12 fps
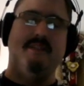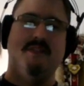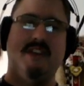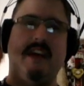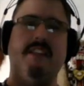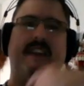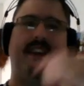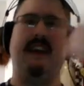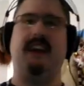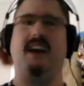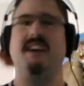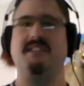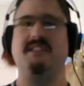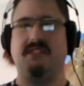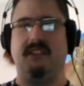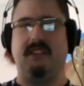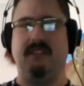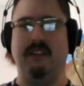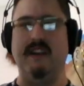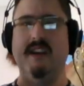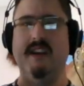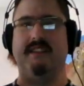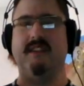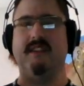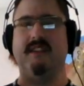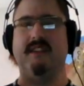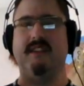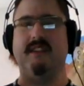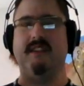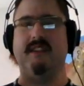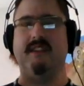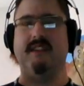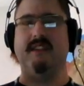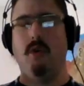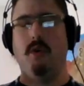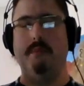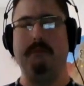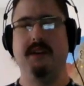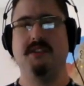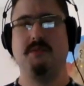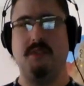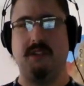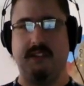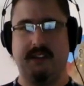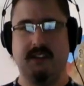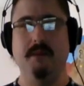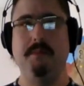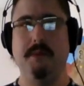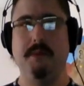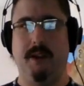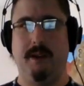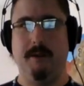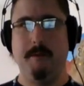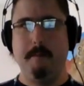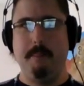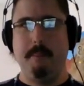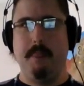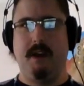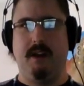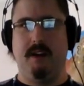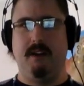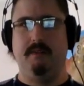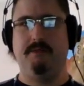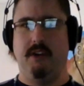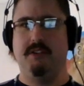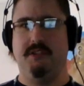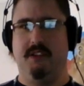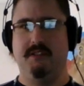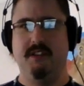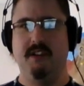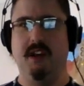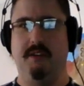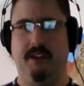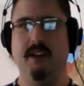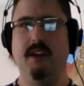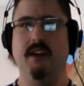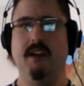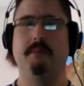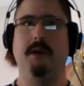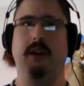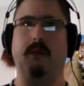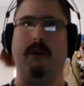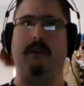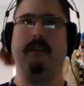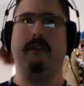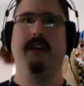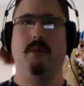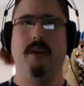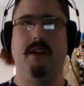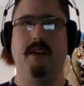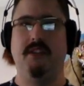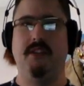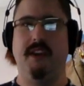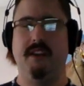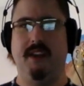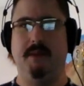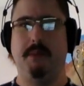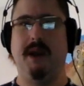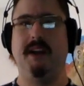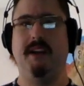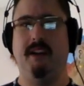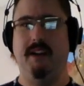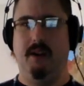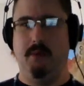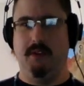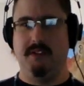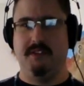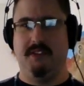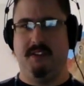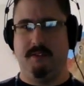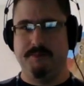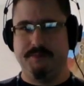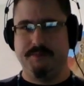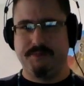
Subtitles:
cancels out the AI signal that's coming from it. It won't mess with the company functions of it, but it will get rid of the binary network signal.